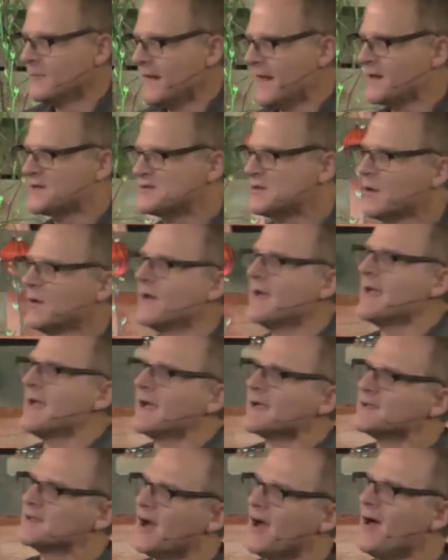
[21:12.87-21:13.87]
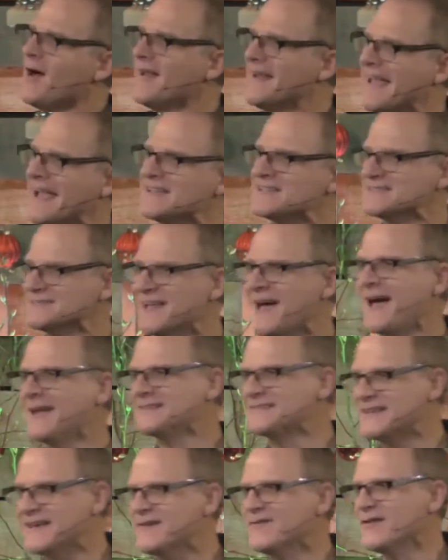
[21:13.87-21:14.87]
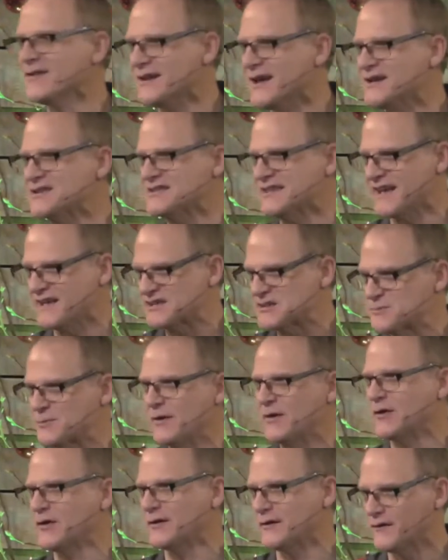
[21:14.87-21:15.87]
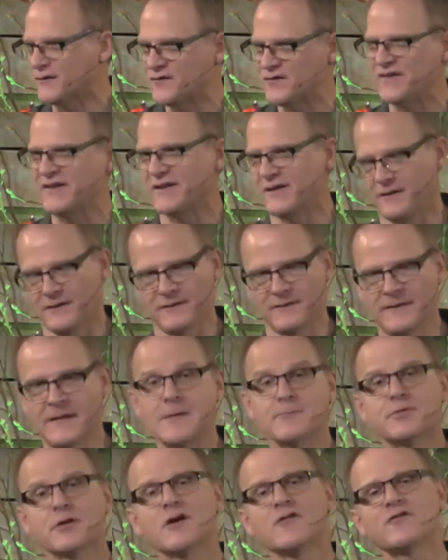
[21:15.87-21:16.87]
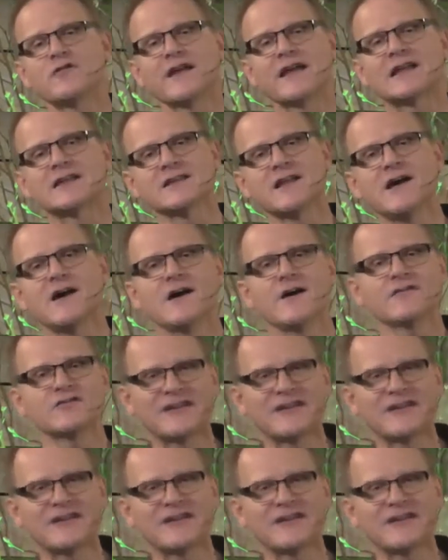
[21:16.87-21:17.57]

And so, God has not given us a spirit of fear. Perfect love